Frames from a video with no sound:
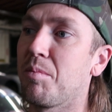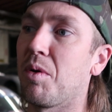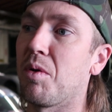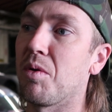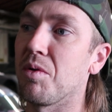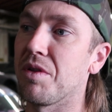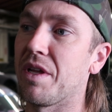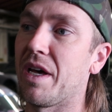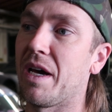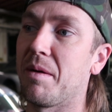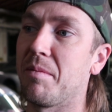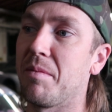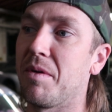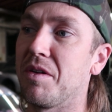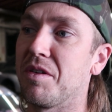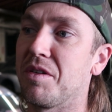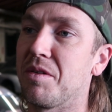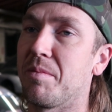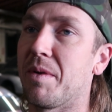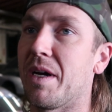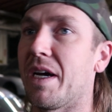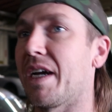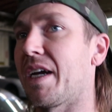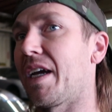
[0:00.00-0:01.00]
pull that
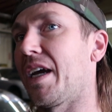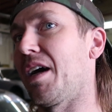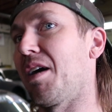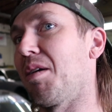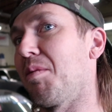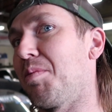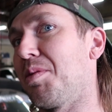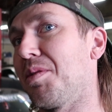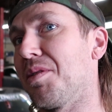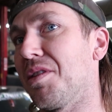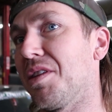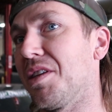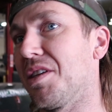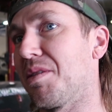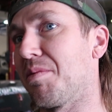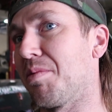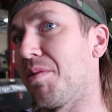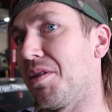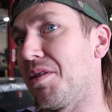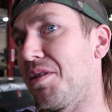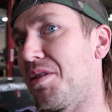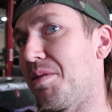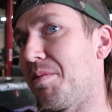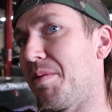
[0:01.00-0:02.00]
motor back out, put this
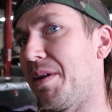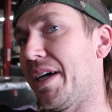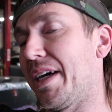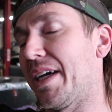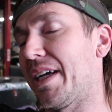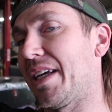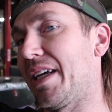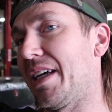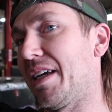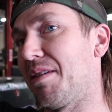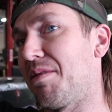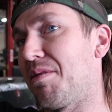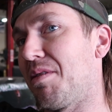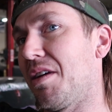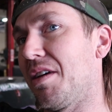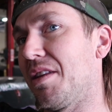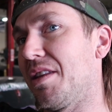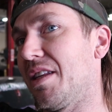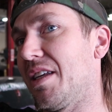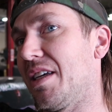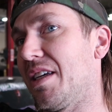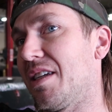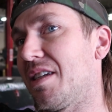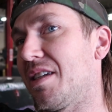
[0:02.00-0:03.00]
motor back in,
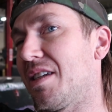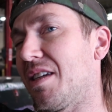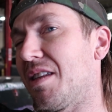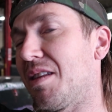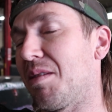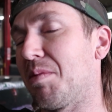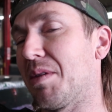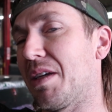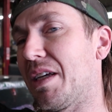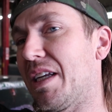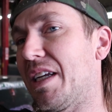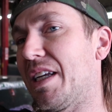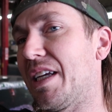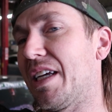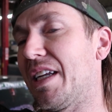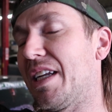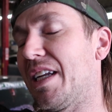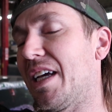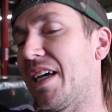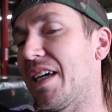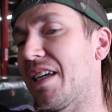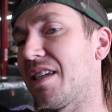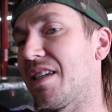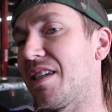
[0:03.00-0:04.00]
run this at the beginning of
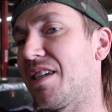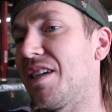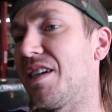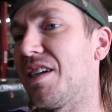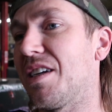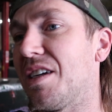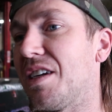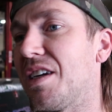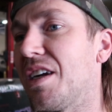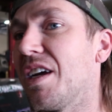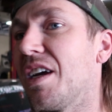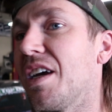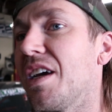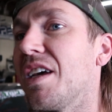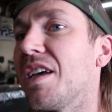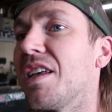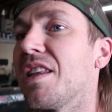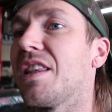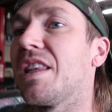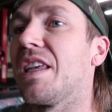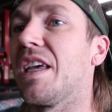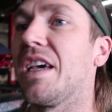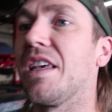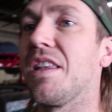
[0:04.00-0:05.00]
next year.
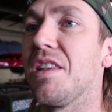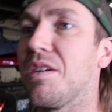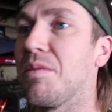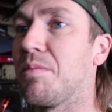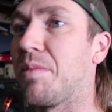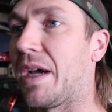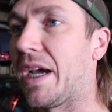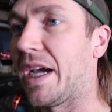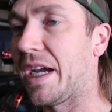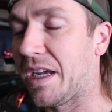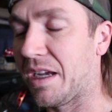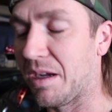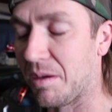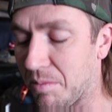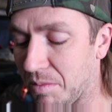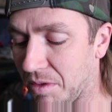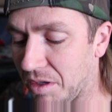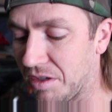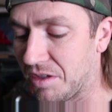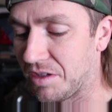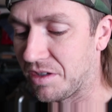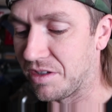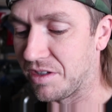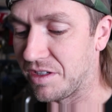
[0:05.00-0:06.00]
The other backup
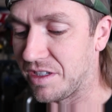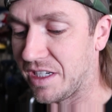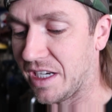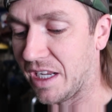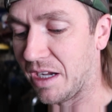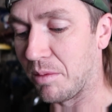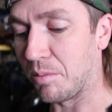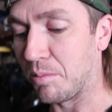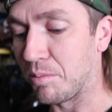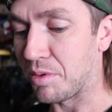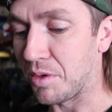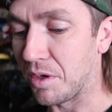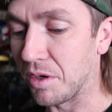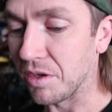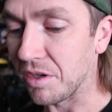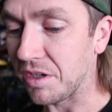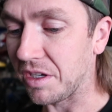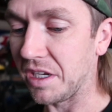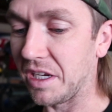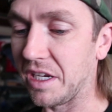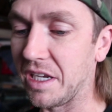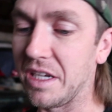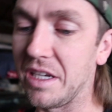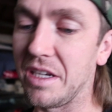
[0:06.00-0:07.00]
motor is now
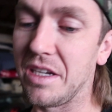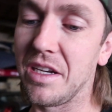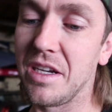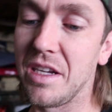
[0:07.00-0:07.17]
broken,